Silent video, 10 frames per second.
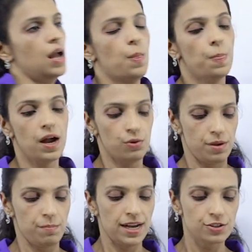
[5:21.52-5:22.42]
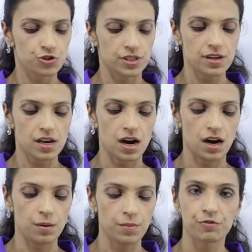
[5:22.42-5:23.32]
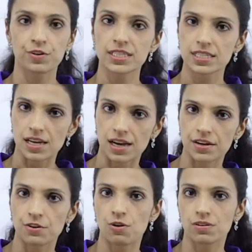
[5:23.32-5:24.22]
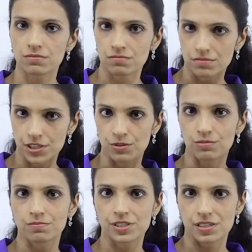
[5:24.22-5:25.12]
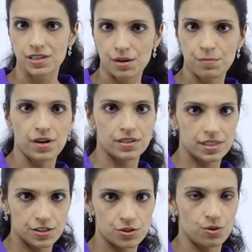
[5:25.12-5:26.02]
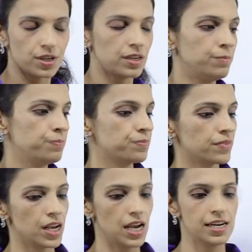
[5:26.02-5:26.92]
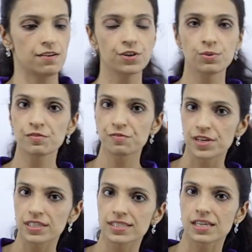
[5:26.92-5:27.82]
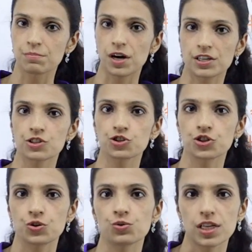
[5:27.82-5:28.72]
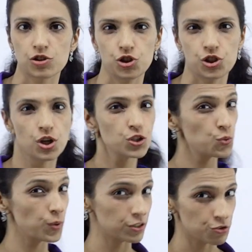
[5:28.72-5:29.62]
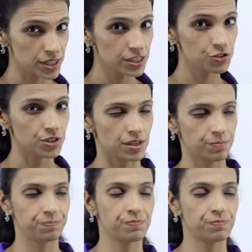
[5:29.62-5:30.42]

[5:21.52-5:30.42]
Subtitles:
Now, imagine my friends and I are all, you know, sitting at a party and talking. And everyone feels that Maria should know that she's not too well-dressed today.